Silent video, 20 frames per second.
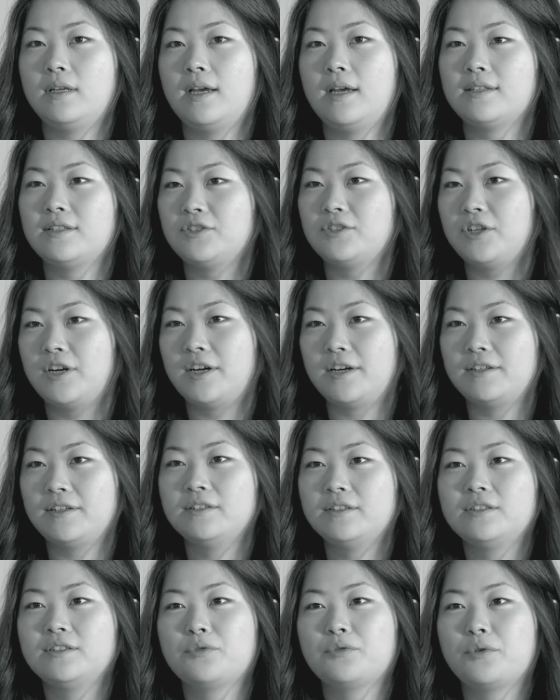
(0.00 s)
As a child,
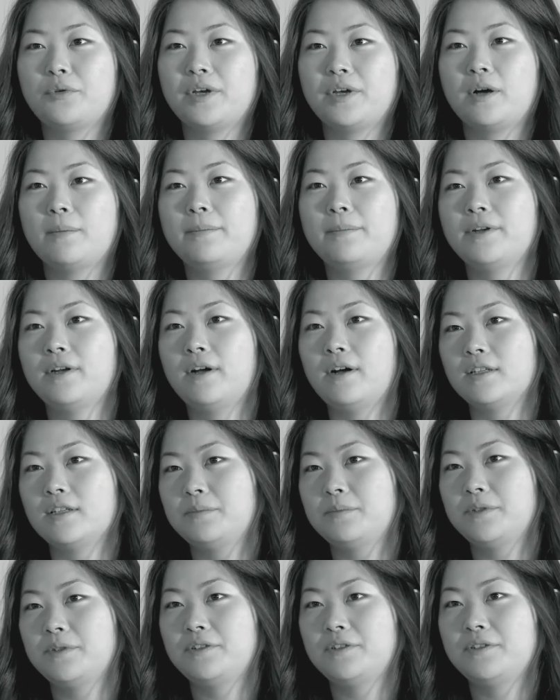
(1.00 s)
growing up in
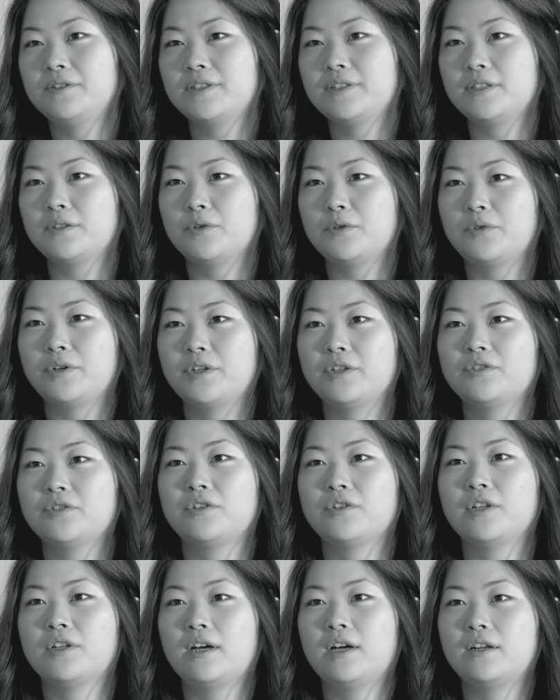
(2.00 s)
hospitals and going
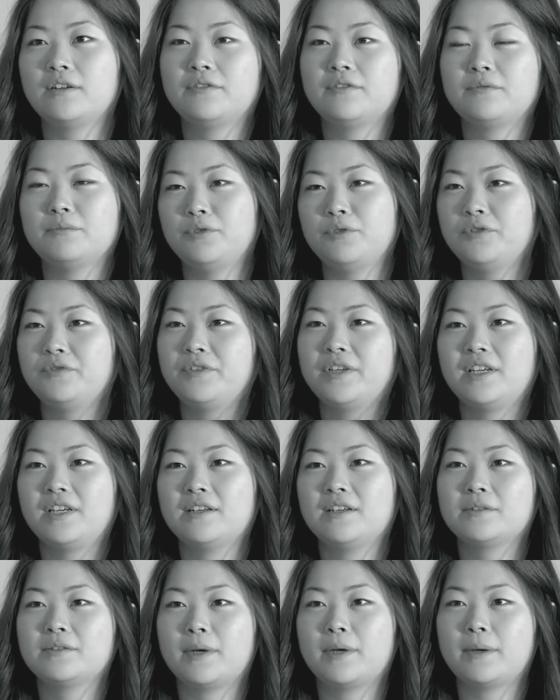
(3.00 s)
through a lot of moving,
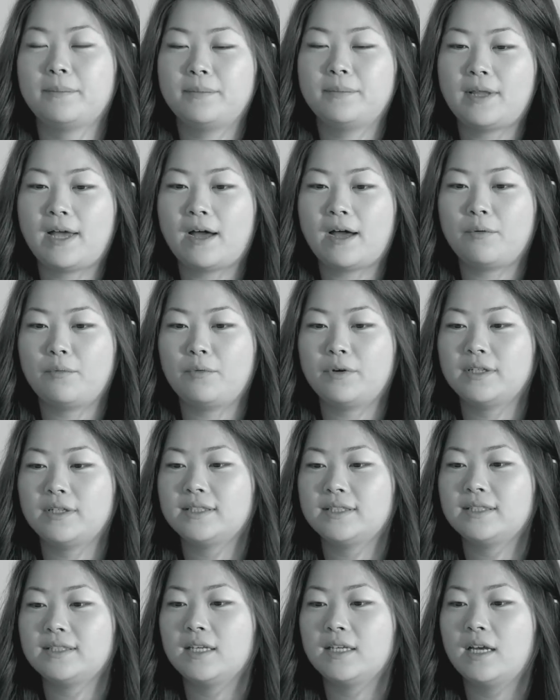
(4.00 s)
because my dad
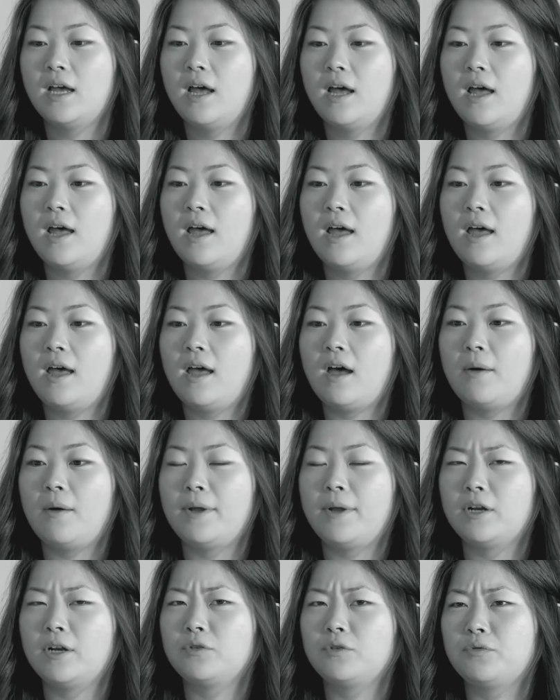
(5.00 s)
was a
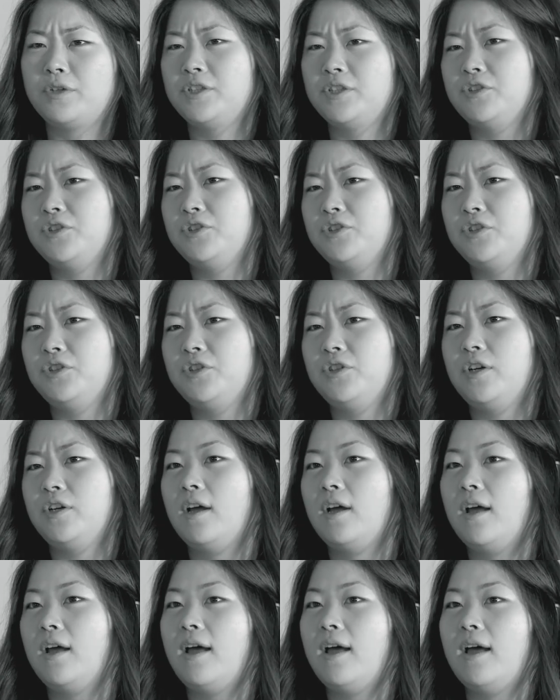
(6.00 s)
medical researcher.
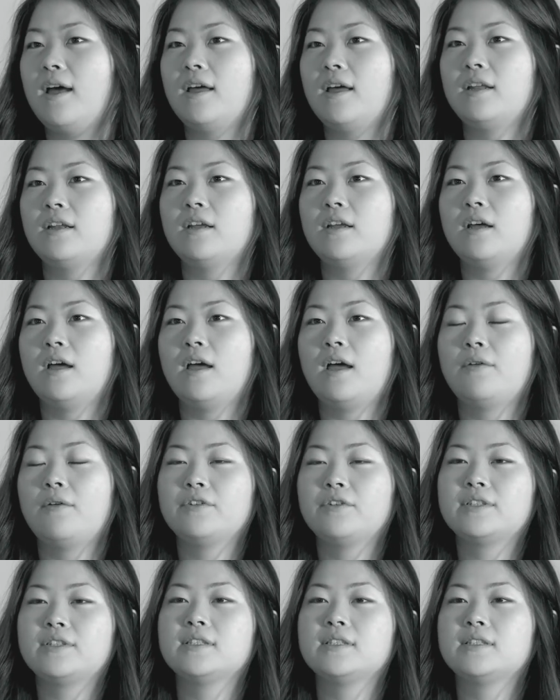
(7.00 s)
And
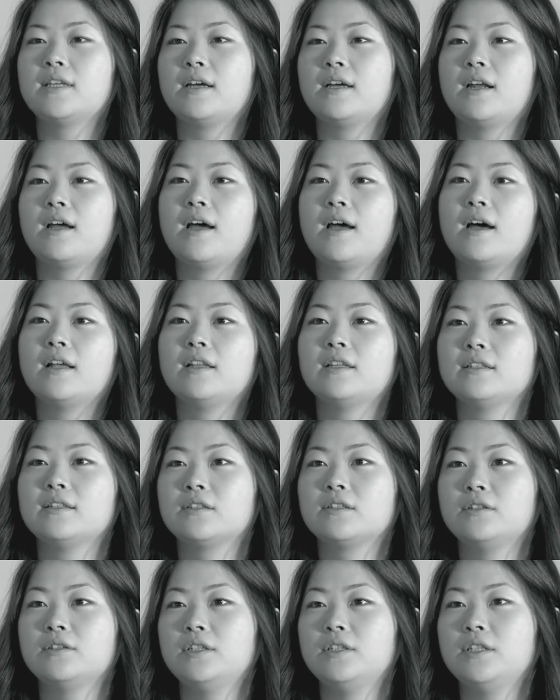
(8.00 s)
ever since then, I had this
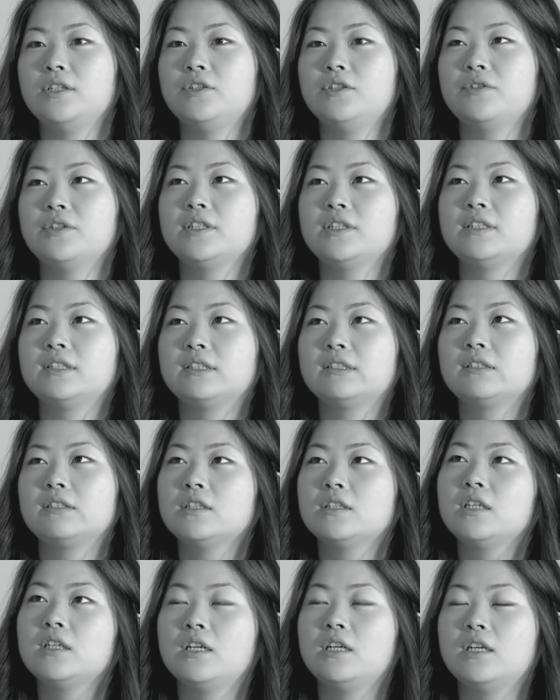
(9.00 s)
continuous
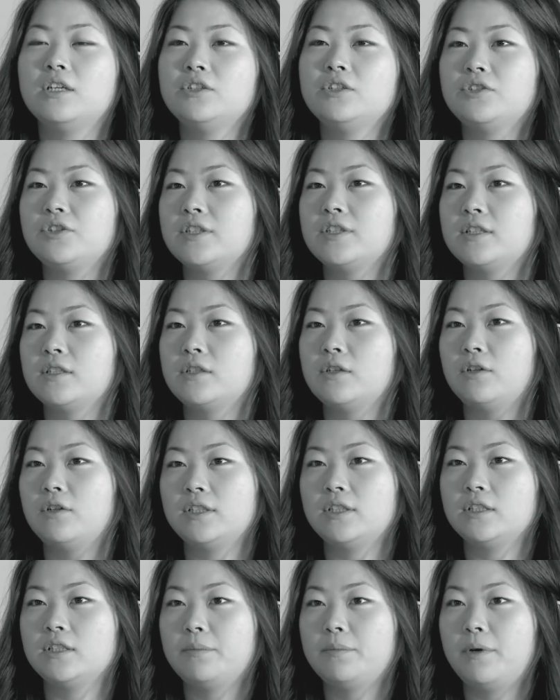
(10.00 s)
interest in all
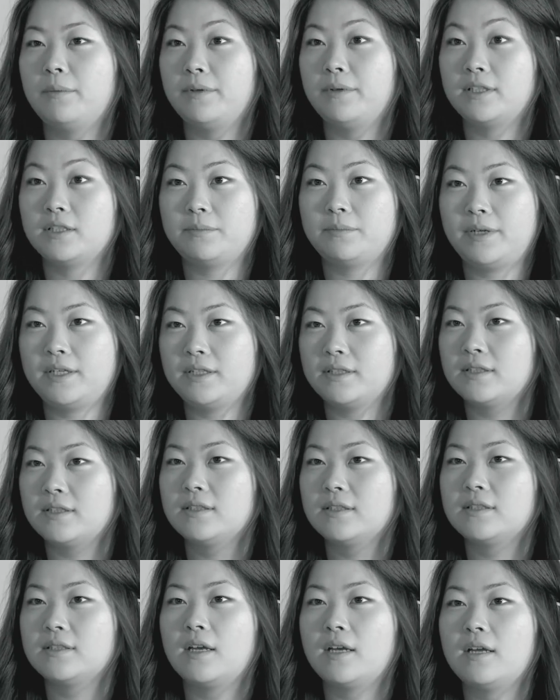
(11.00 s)
these public
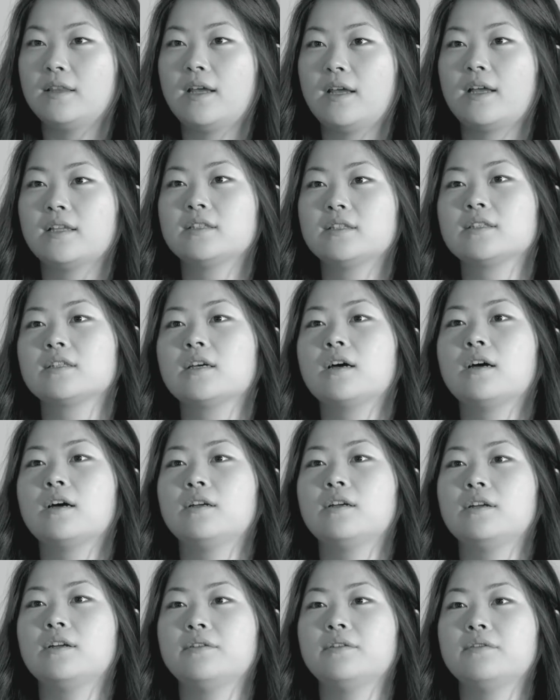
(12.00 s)
spaces, and that's
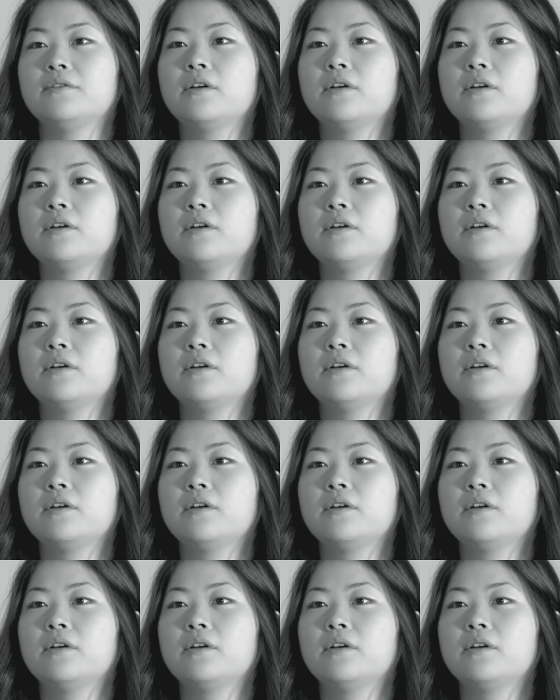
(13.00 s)
kind of